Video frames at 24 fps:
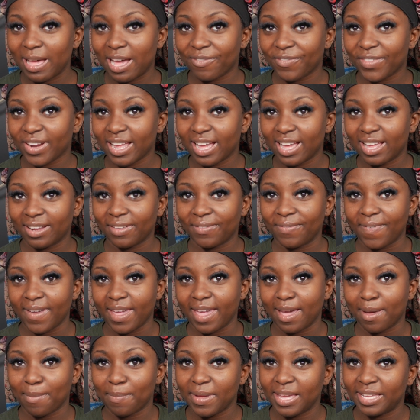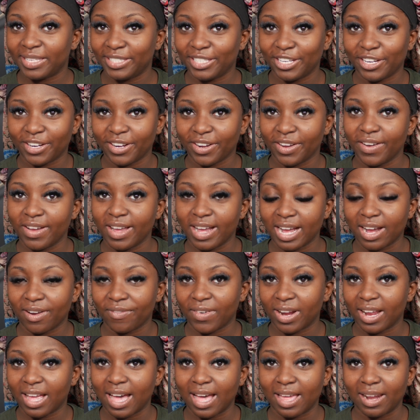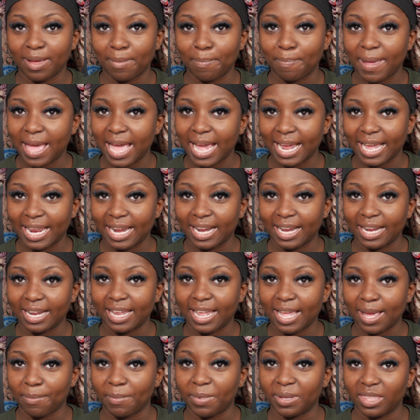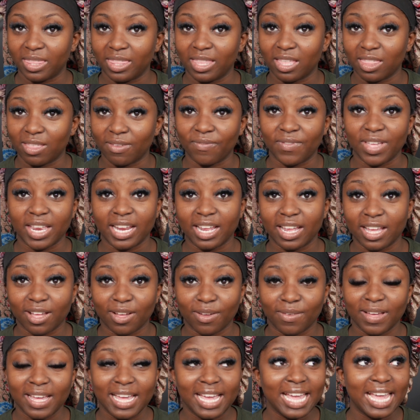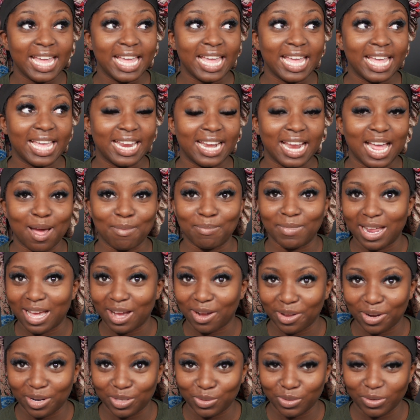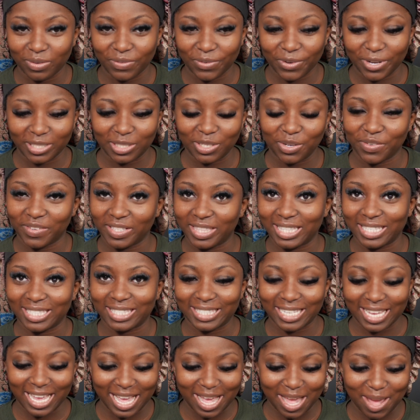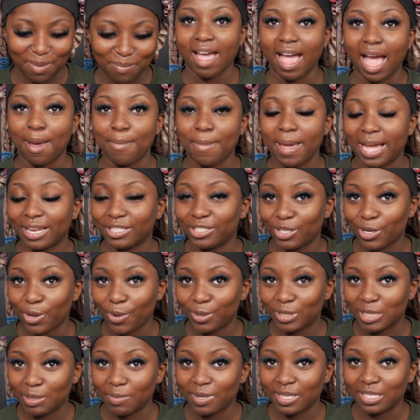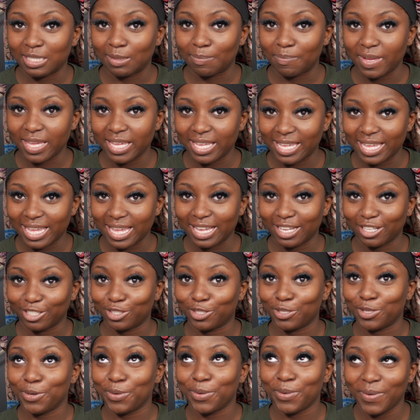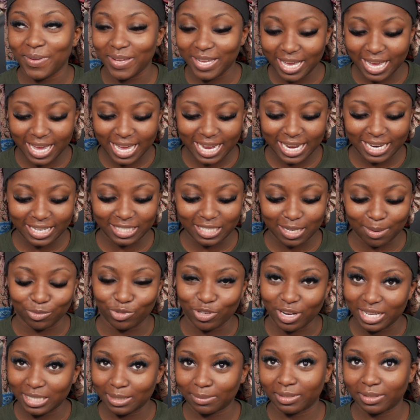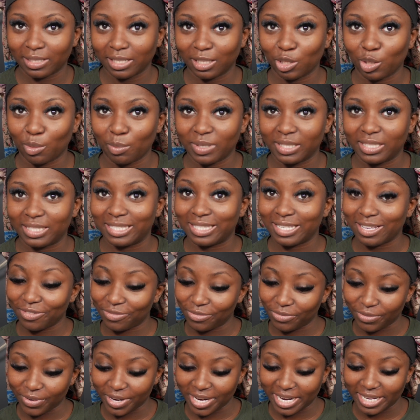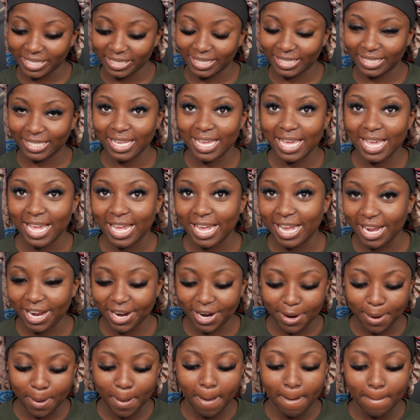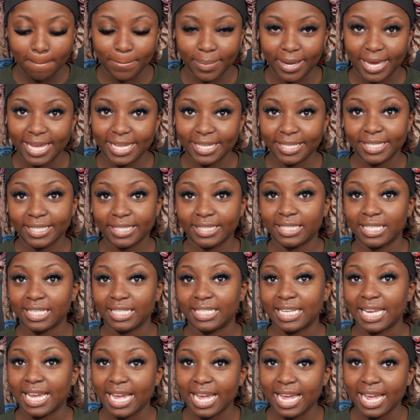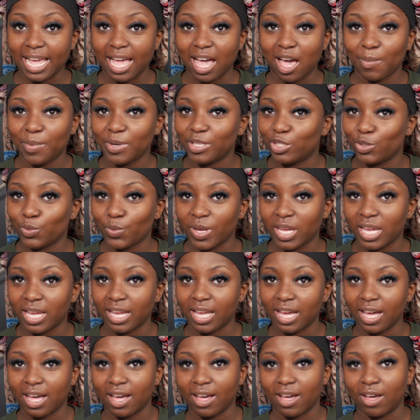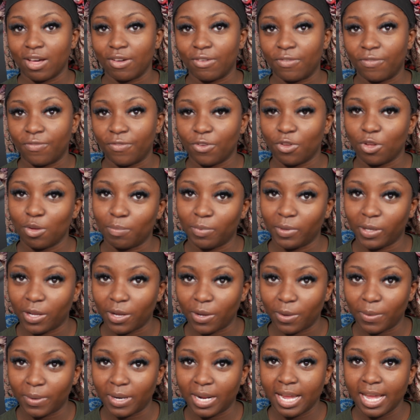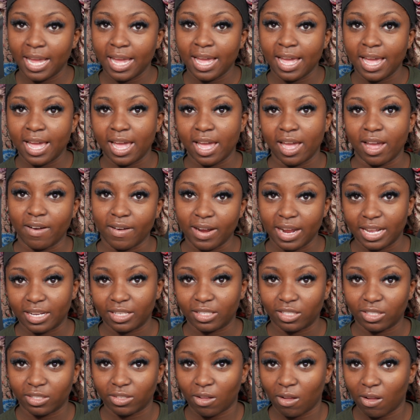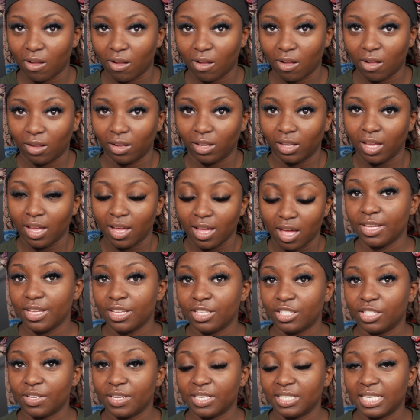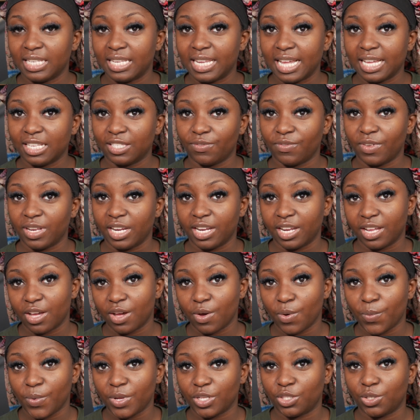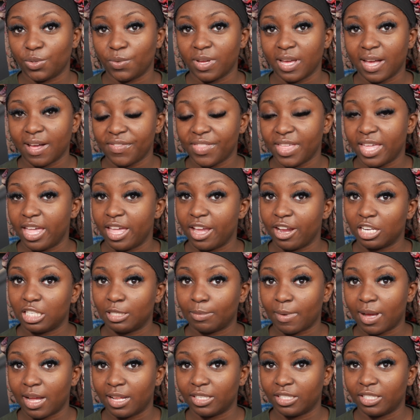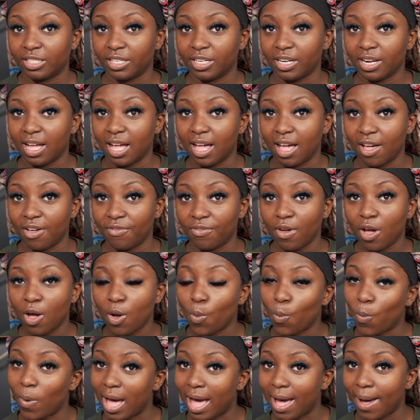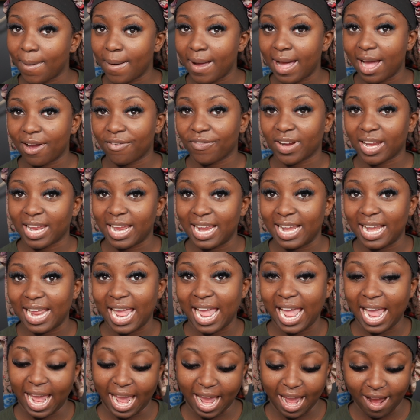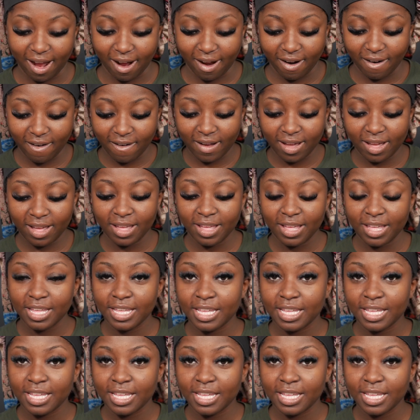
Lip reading: Africana fam? It's your girl, Young Africana, back at it again with another video. And I'm not gonna do a voiceover this time. I'm actually going to be speaking to you guys. So I'm trying something a little bit different here. But today I'll be doing a full-blown hair install. So in today's video, we do have the hair sponsor of WOWAFRICAN Hair.